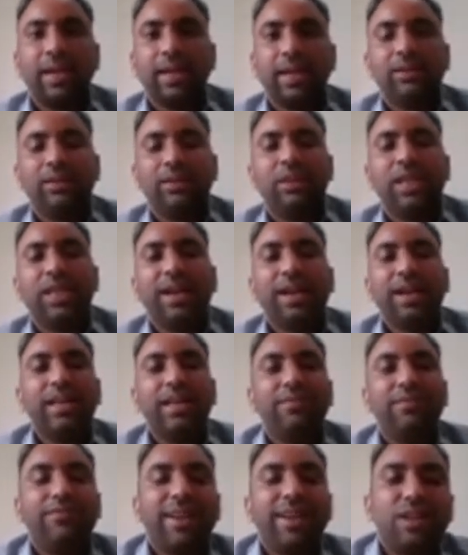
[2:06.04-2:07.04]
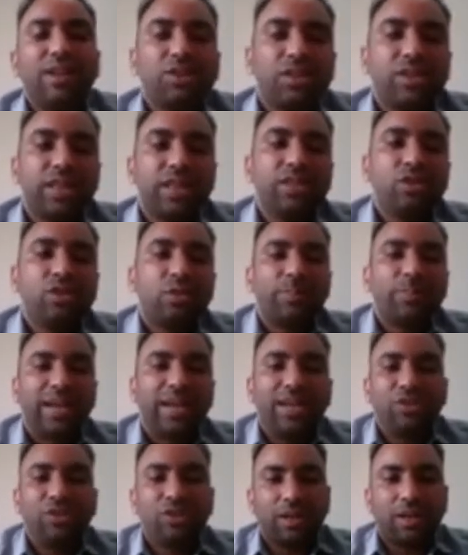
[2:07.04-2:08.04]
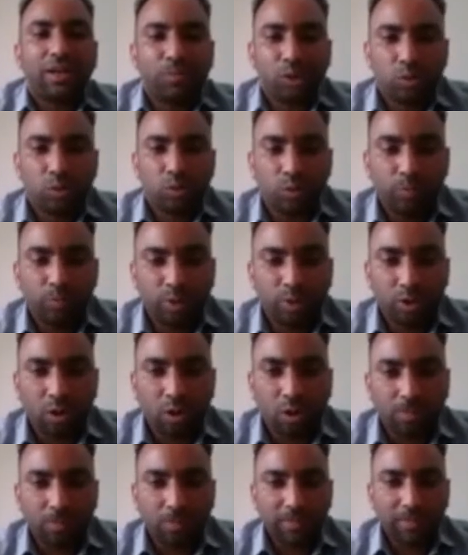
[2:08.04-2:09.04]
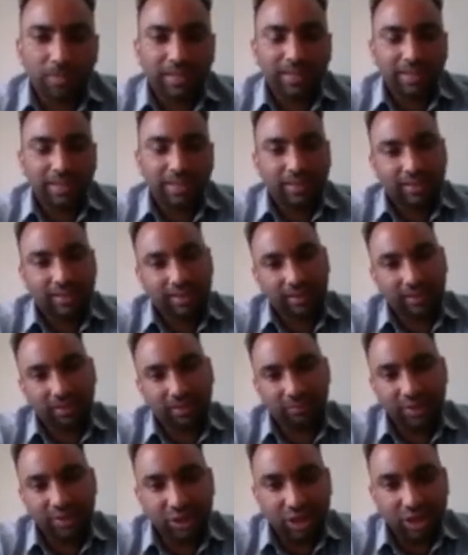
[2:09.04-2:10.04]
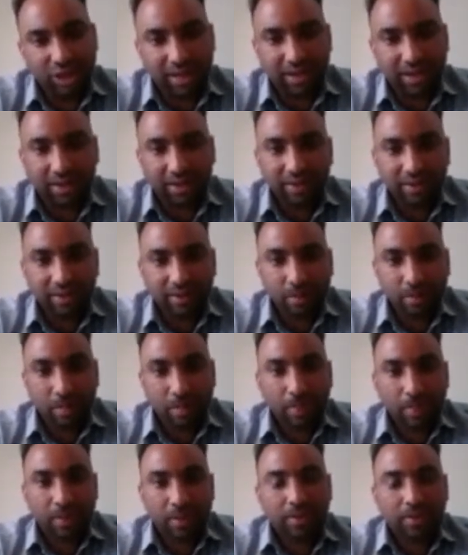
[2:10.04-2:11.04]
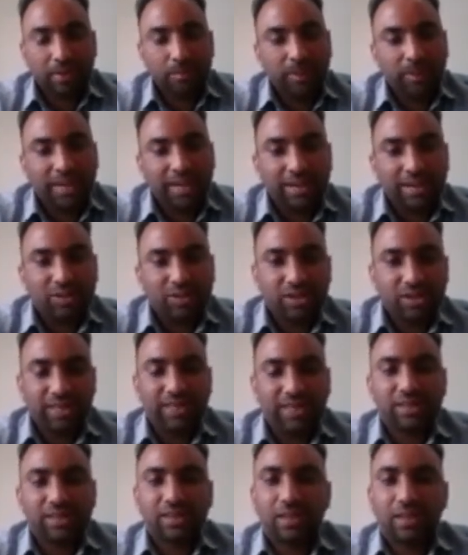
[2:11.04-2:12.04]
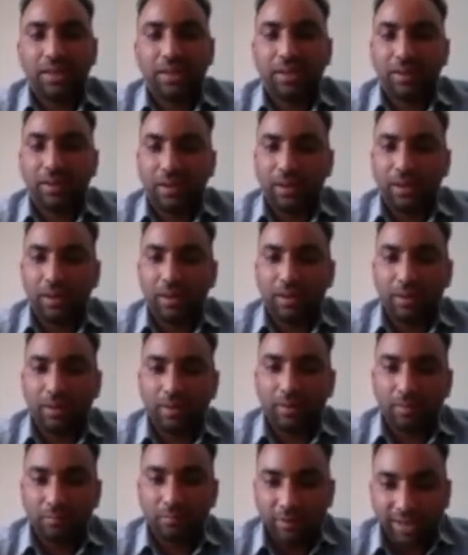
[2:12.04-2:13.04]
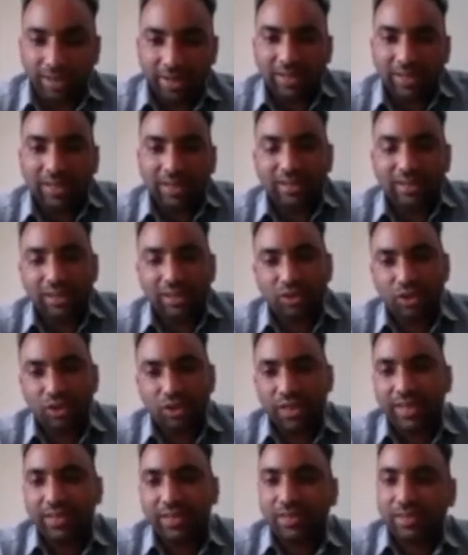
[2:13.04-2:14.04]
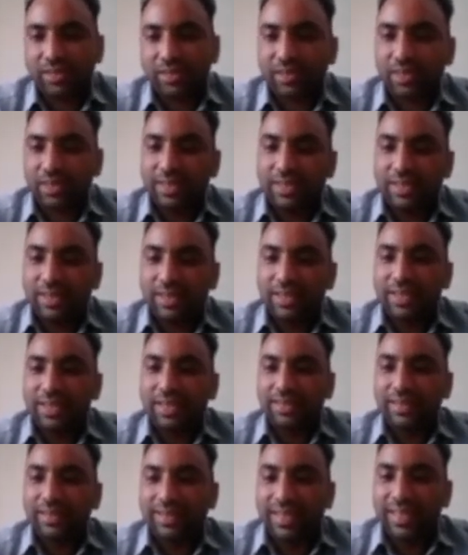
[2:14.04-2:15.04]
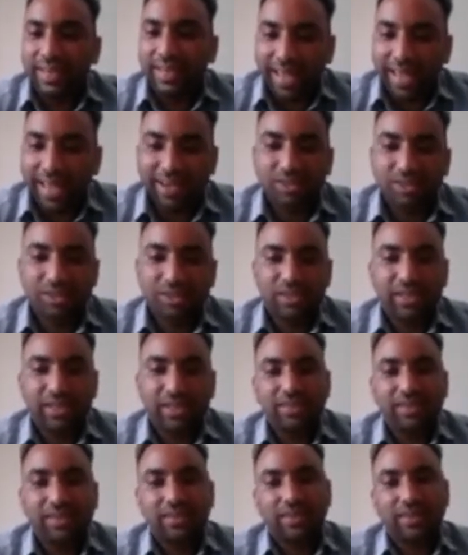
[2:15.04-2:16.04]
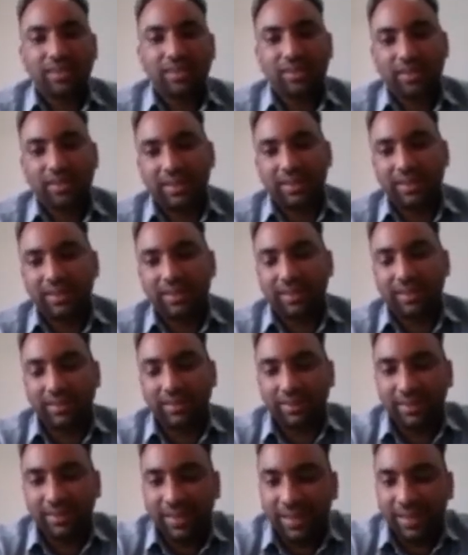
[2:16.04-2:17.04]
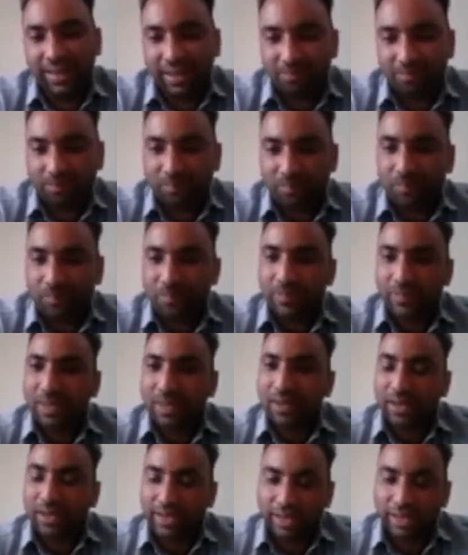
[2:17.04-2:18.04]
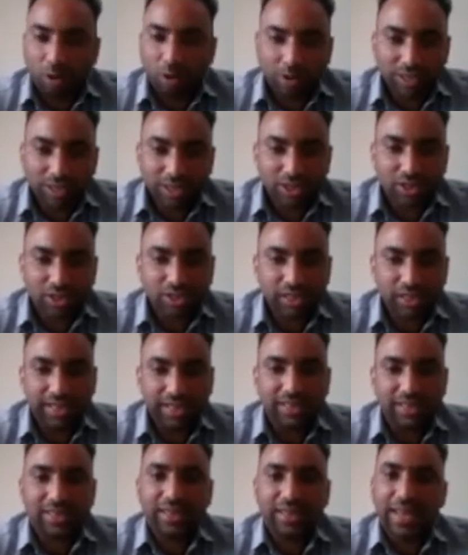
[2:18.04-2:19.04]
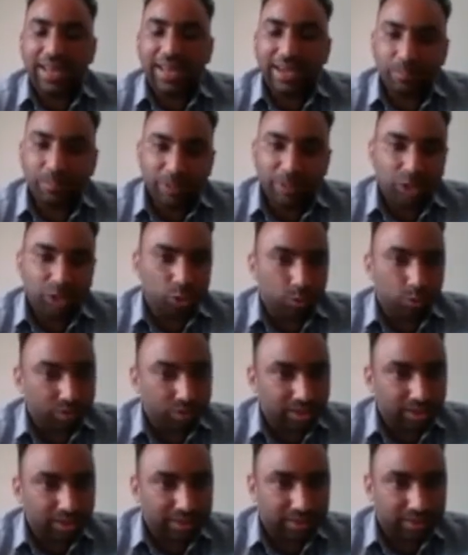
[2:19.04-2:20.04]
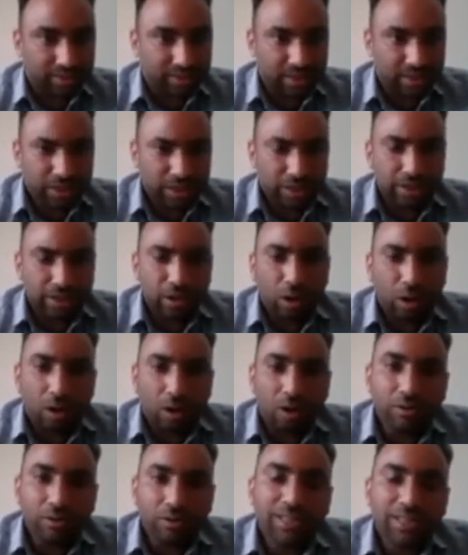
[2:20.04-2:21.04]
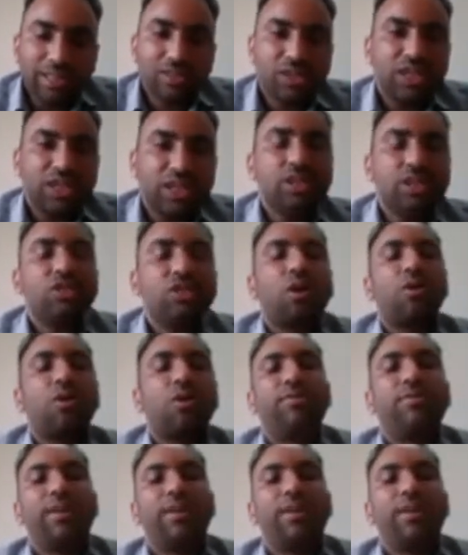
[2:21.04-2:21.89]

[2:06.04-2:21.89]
There are different stages of pedistram mushroom crop, which are pinhead stage, button stage, then egg stage, then elongation stage, and mature stage. All the stages of